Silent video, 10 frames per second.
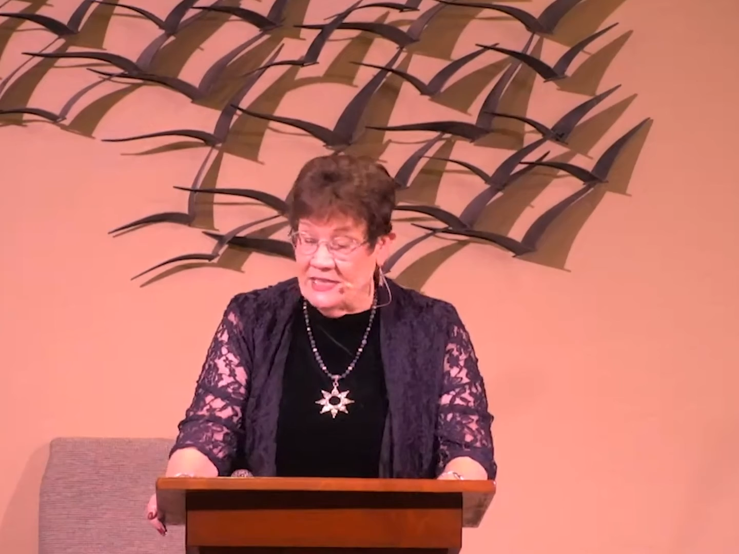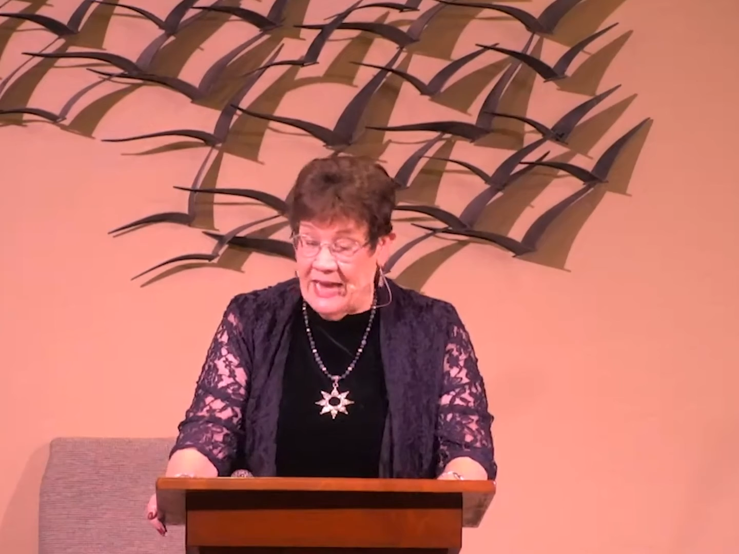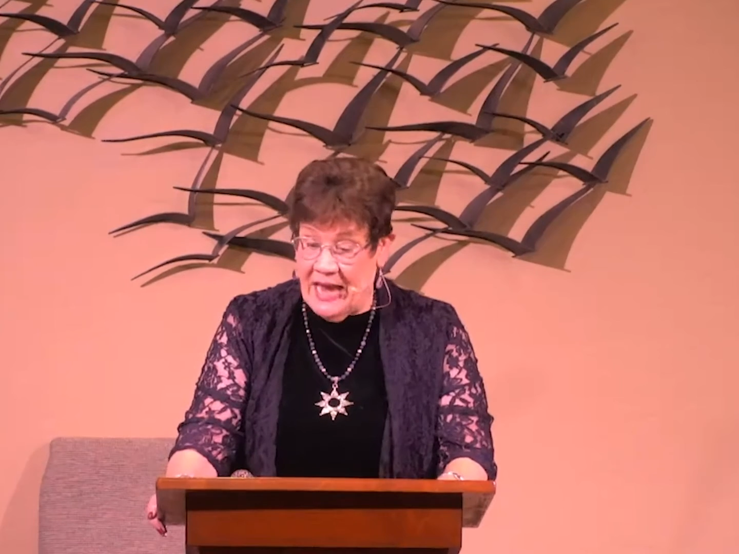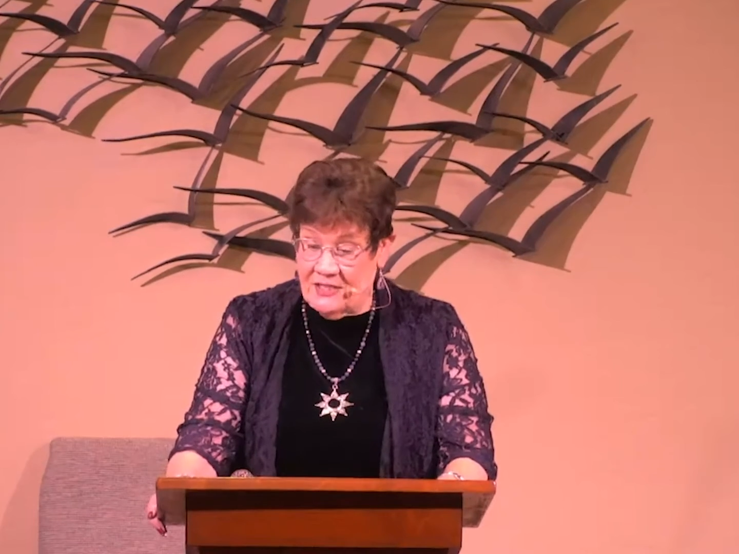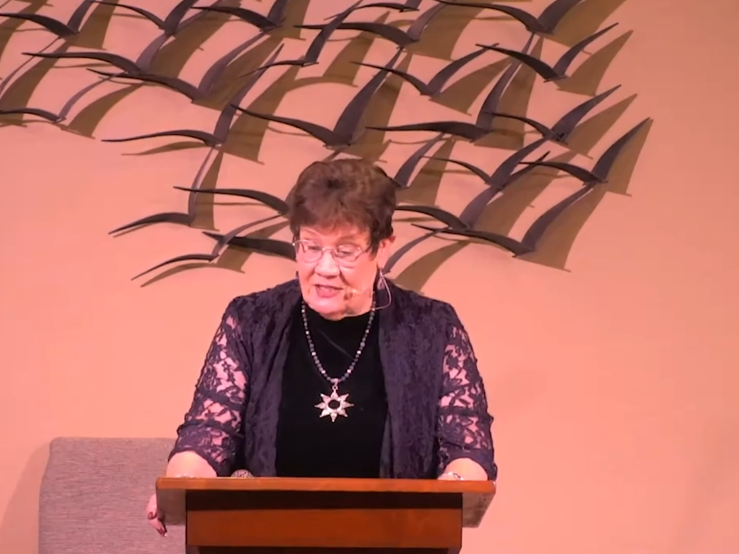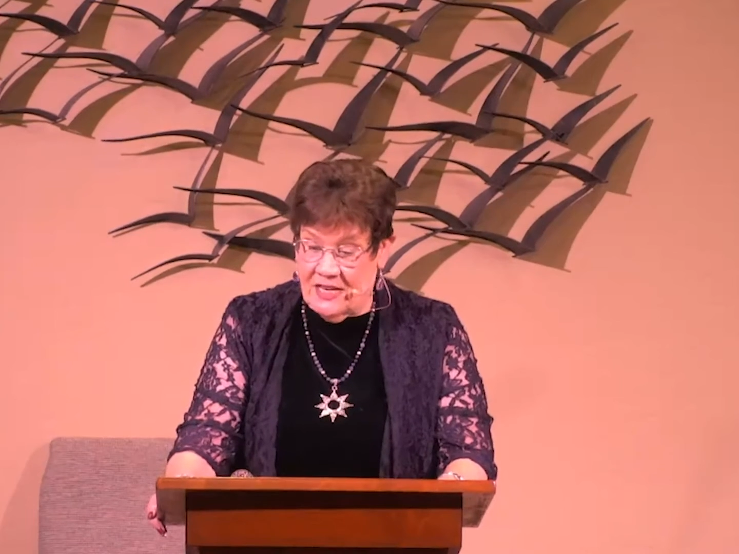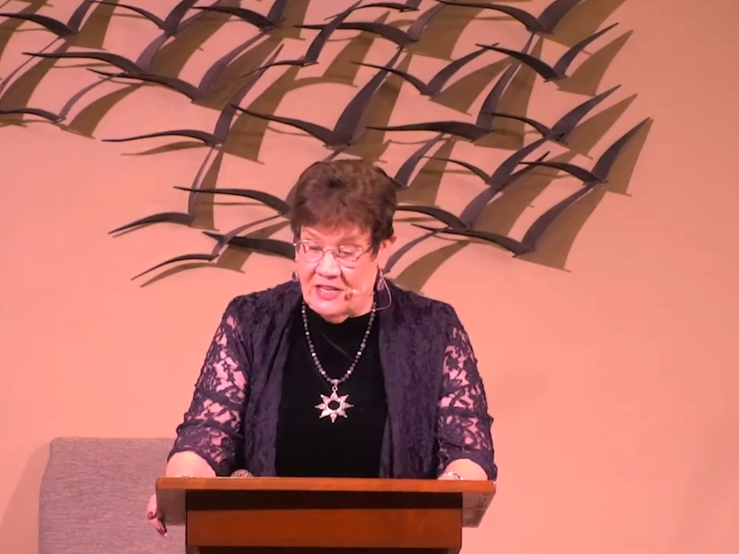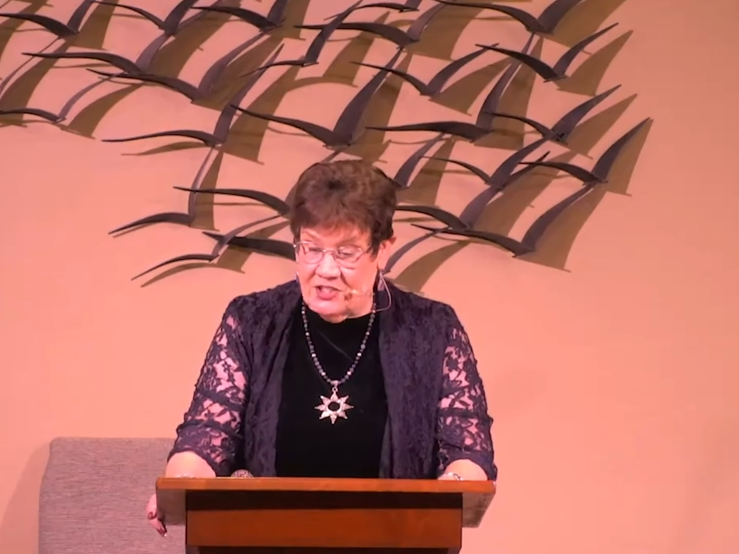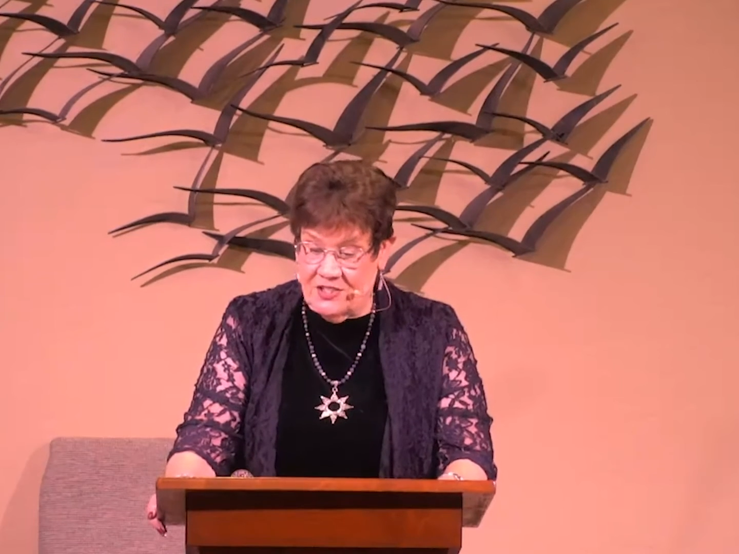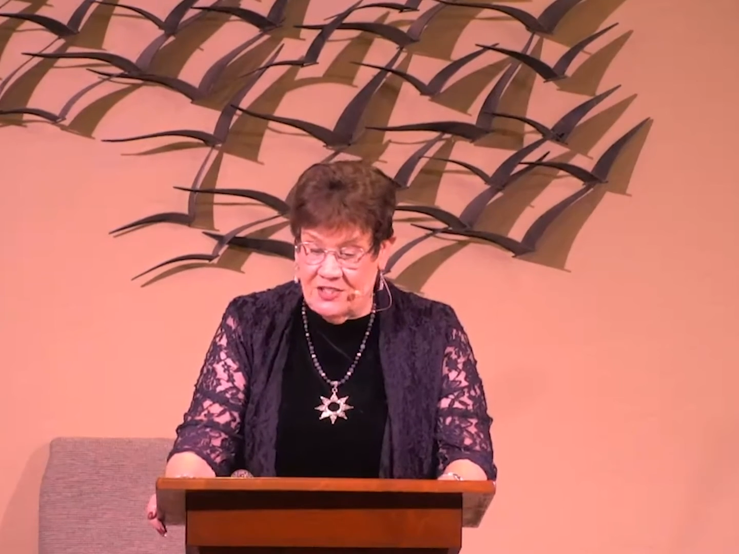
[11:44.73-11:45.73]
and gas
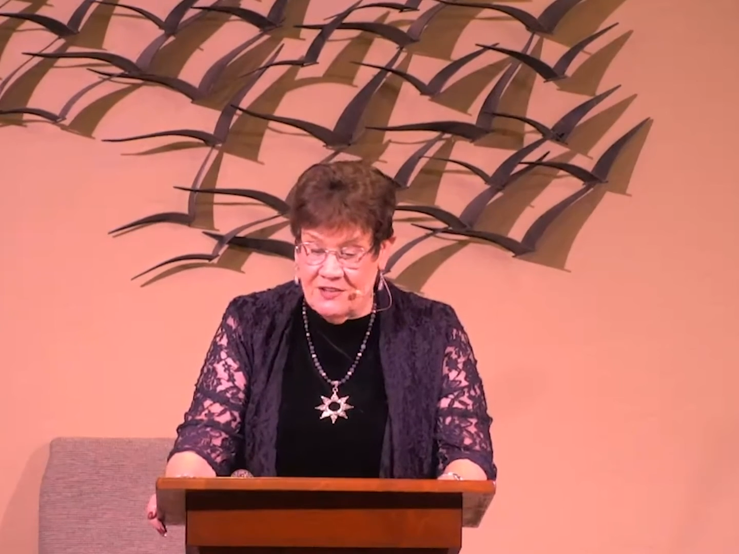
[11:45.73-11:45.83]
stations,